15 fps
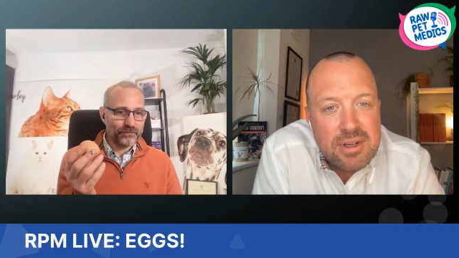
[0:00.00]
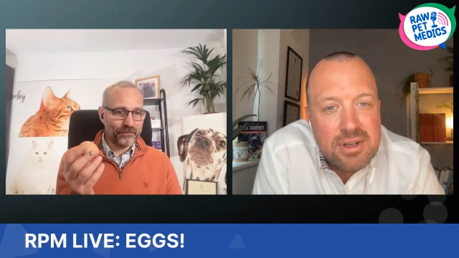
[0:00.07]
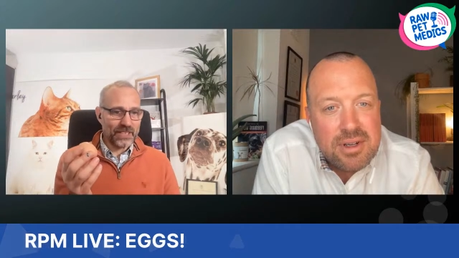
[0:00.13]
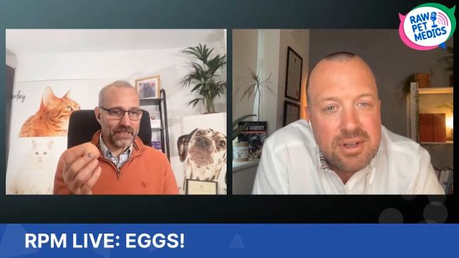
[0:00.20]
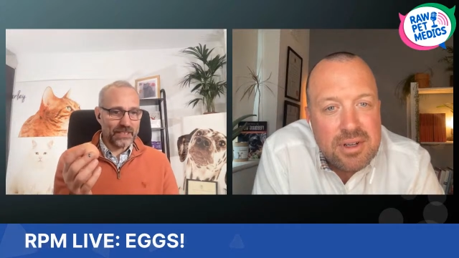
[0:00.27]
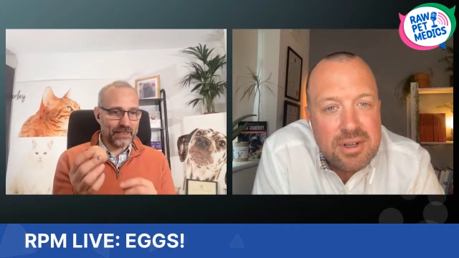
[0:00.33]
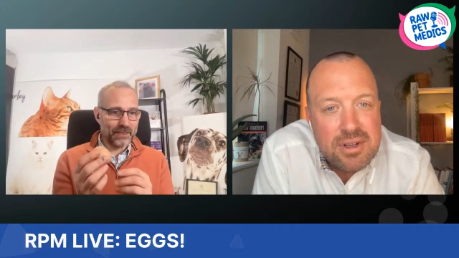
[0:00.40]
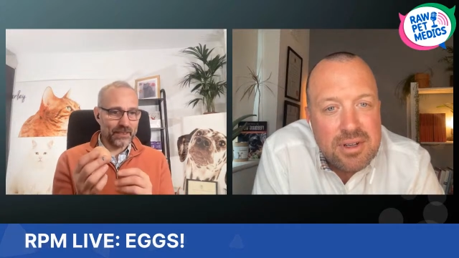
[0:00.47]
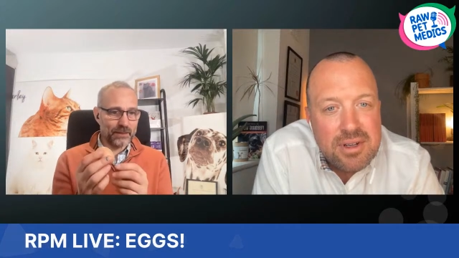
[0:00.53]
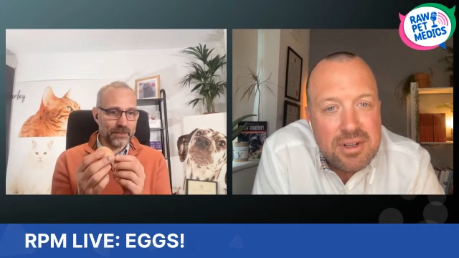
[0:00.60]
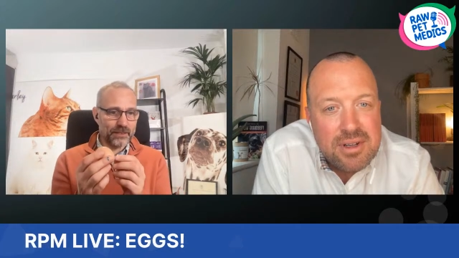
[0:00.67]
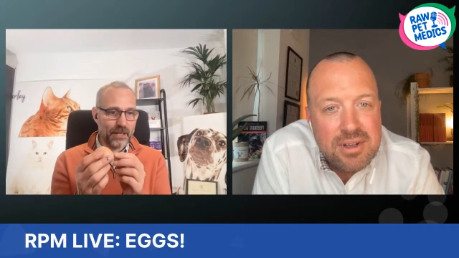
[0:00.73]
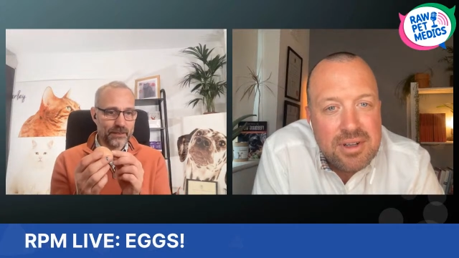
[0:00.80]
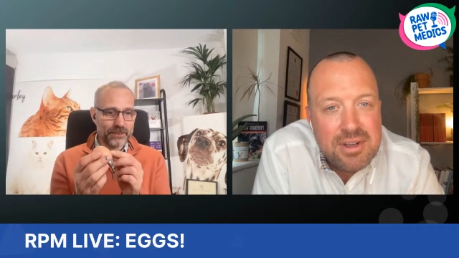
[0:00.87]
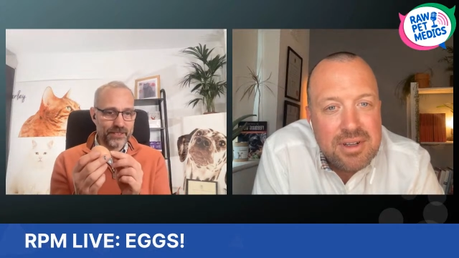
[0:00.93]
Speaker 1: that
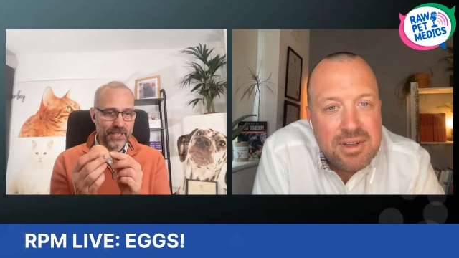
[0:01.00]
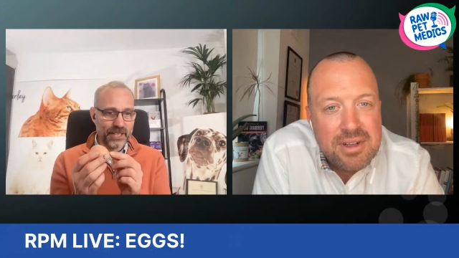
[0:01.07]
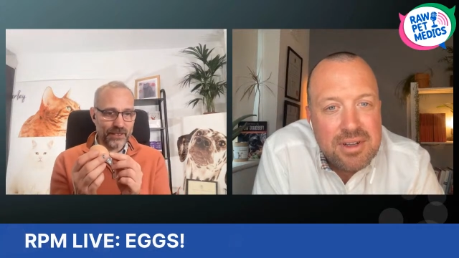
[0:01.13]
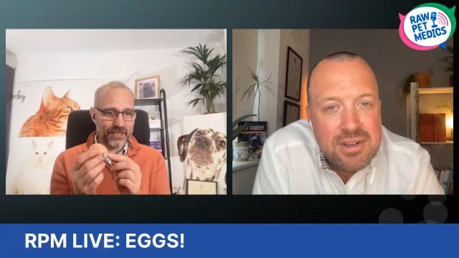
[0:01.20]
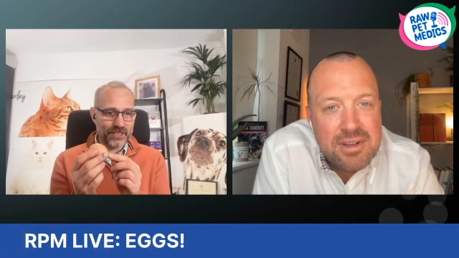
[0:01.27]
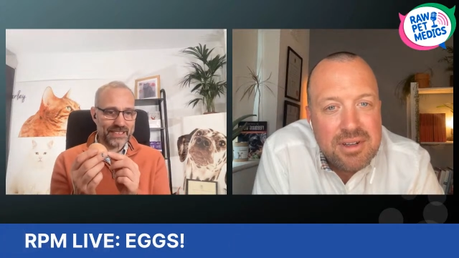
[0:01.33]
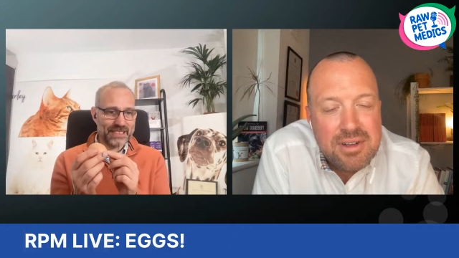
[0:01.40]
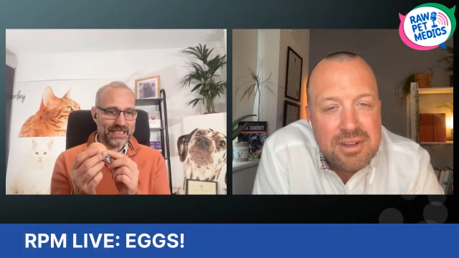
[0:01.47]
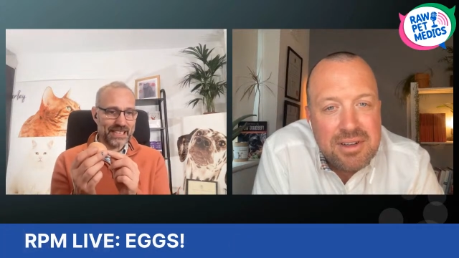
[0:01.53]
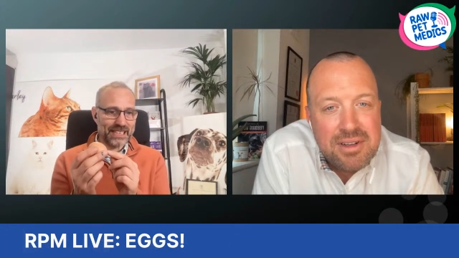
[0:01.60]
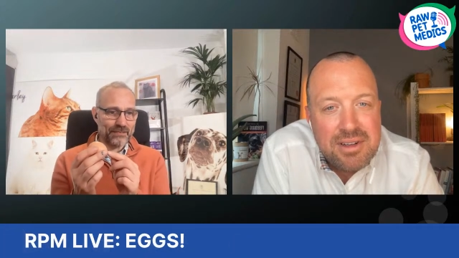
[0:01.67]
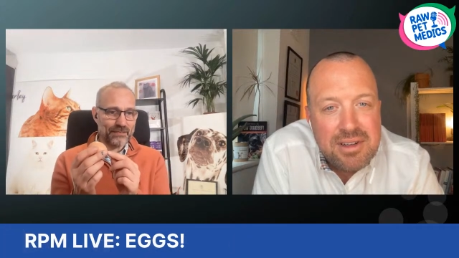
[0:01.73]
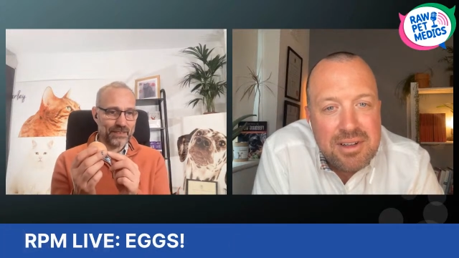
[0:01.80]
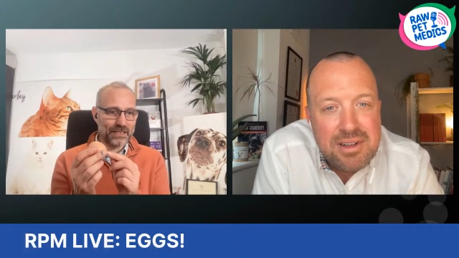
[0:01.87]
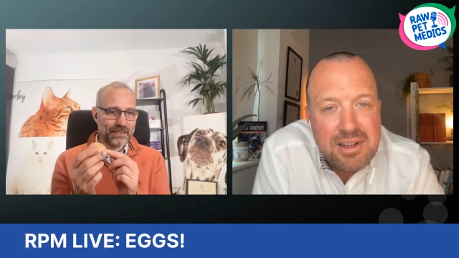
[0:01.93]
you know just to have a
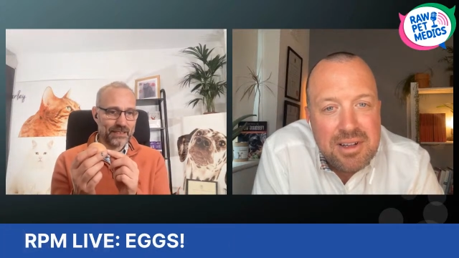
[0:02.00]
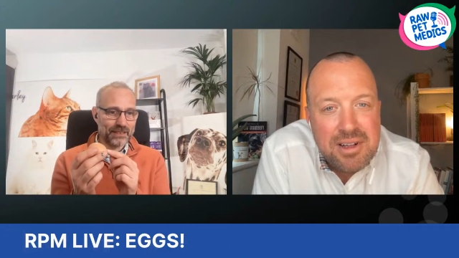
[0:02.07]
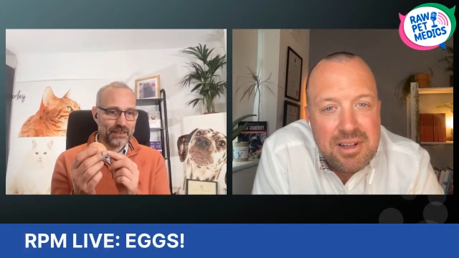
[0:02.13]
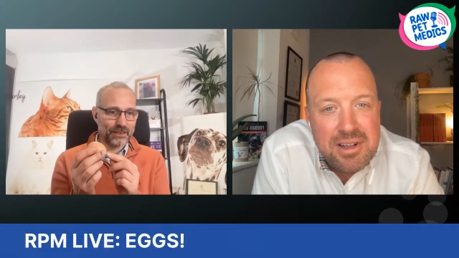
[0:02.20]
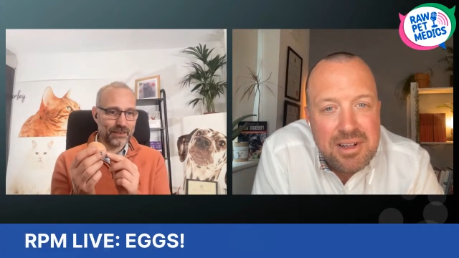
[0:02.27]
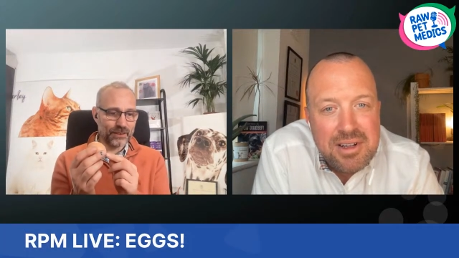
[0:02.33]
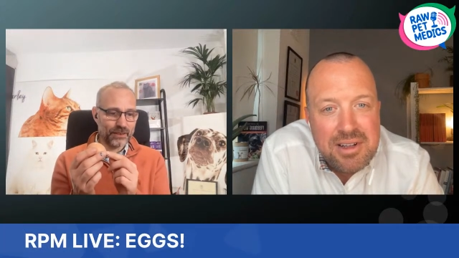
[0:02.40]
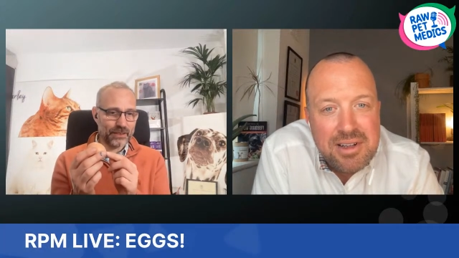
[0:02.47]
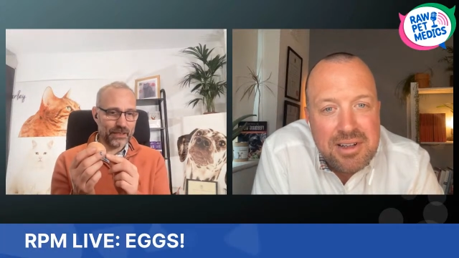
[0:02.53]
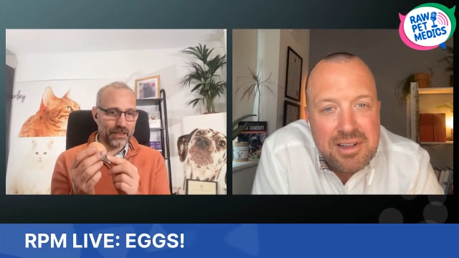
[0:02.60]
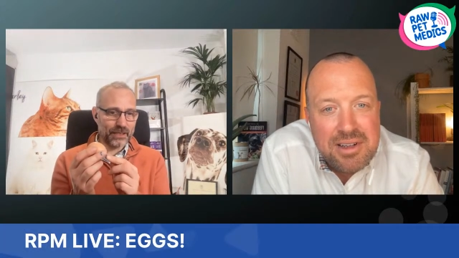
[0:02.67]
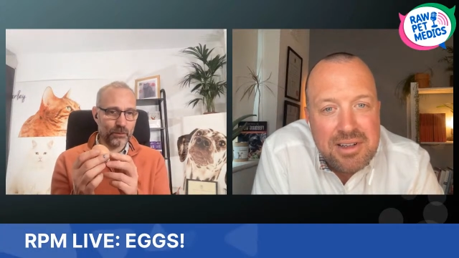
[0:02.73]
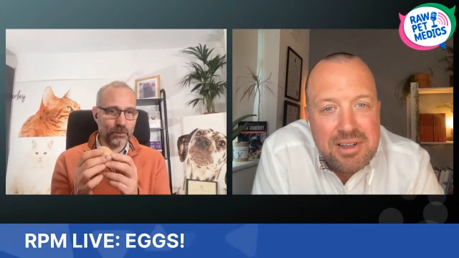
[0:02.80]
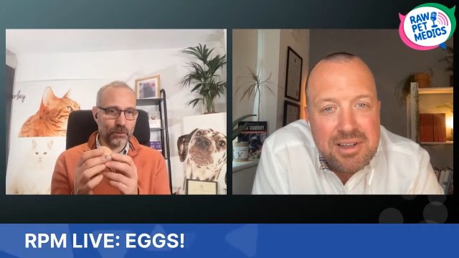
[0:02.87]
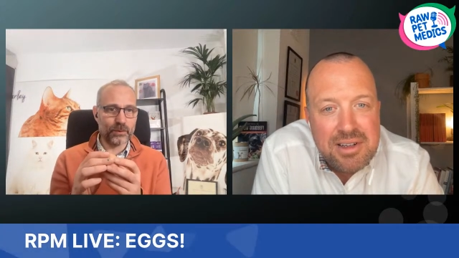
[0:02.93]
little look at
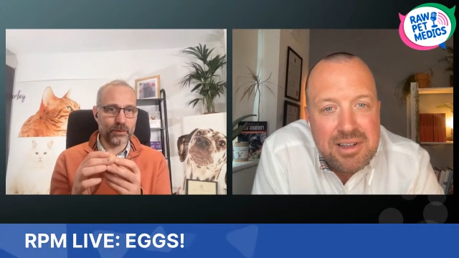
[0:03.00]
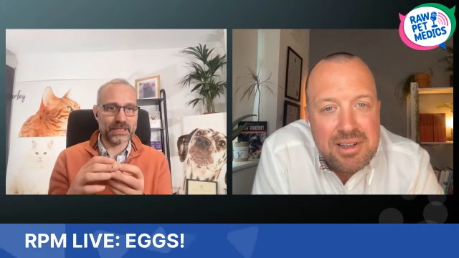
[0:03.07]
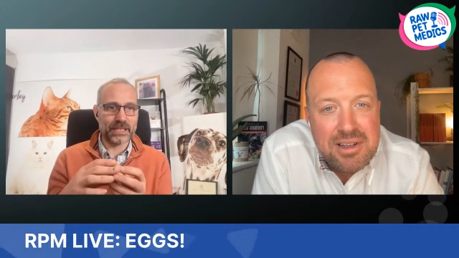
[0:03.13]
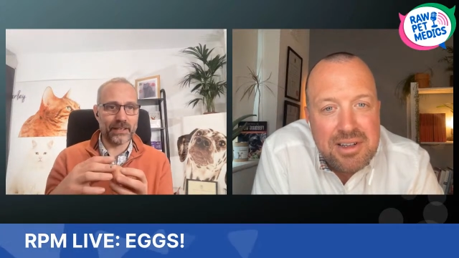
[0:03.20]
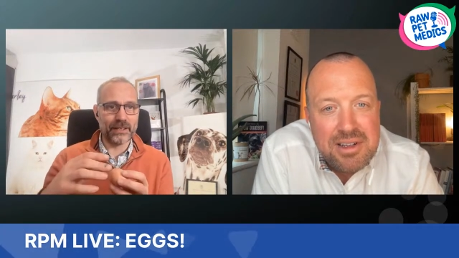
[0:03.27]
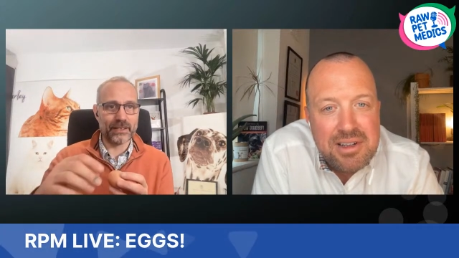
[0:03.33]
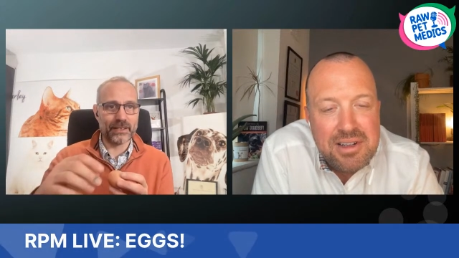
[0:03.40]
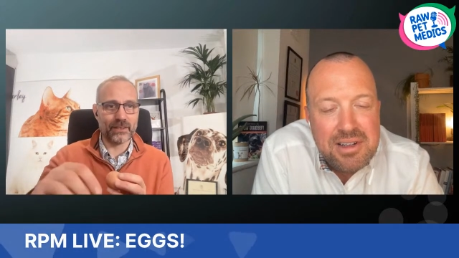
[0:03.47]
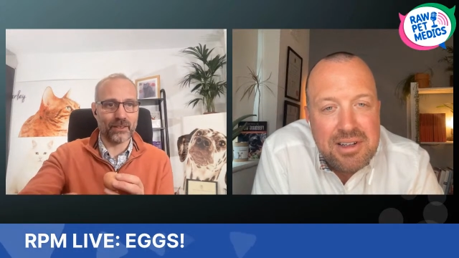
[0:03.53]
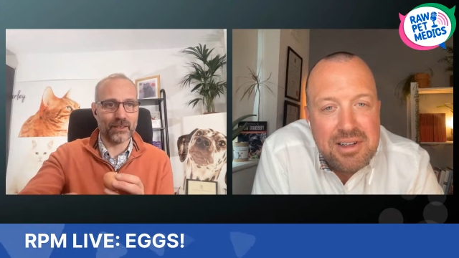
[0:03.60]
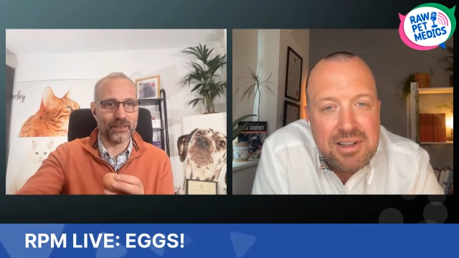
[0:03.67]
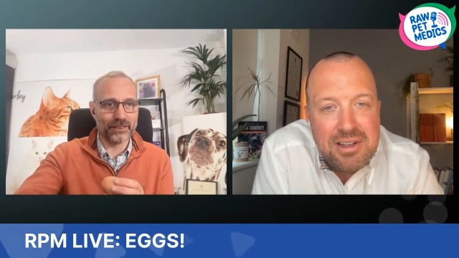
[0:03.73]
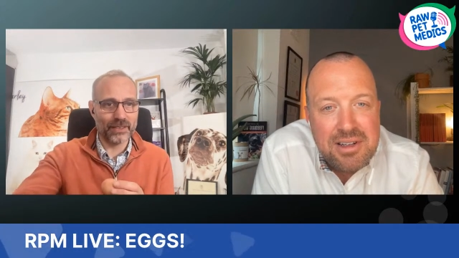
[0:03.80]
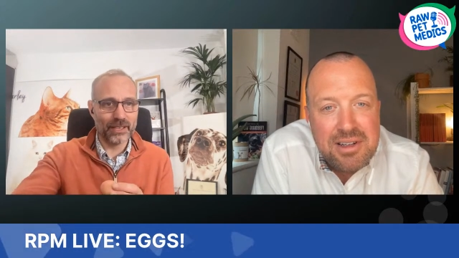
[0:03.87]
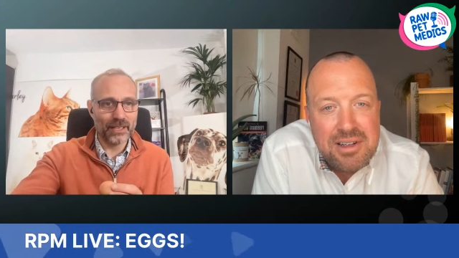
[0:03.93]
what was going on
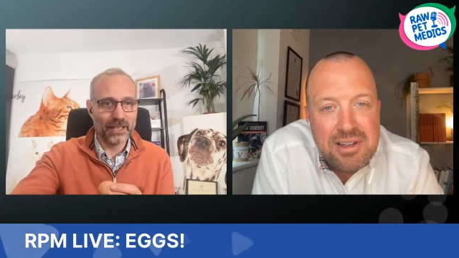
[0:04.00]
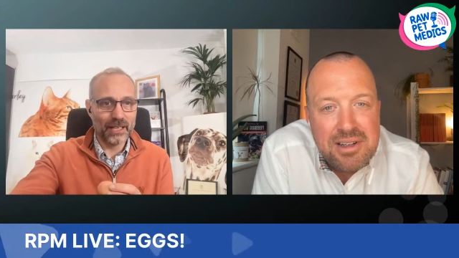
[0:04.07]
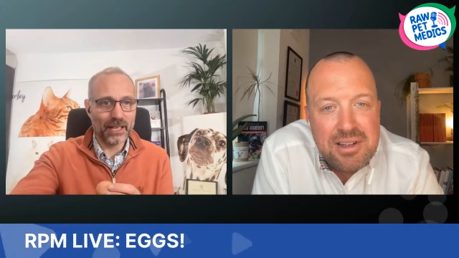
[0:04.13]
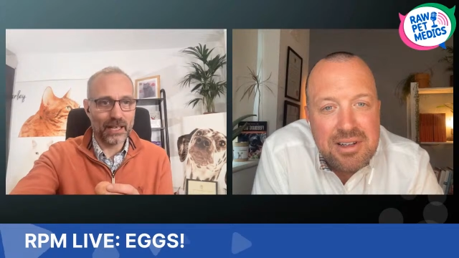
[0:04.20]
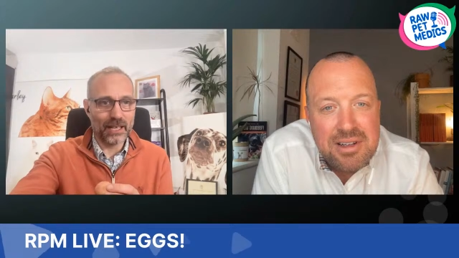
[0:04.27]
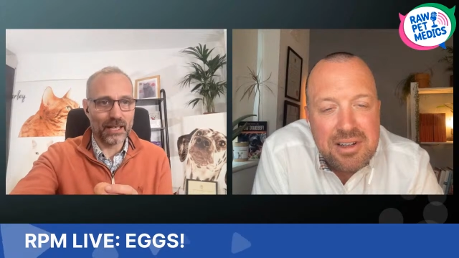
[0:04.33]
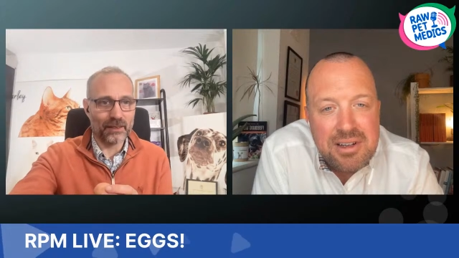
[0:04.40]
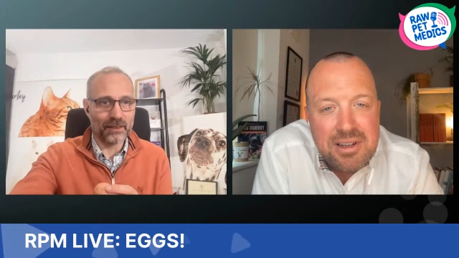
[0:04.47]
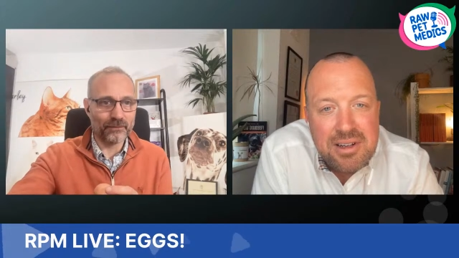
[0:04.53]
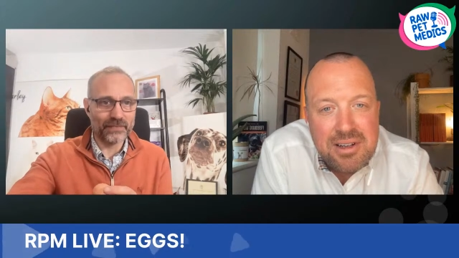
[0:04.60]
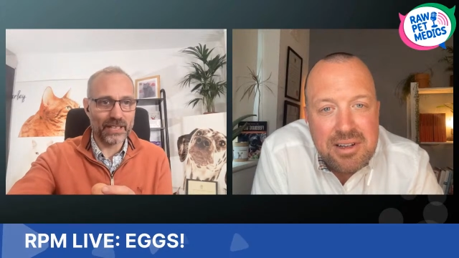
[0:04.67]
um,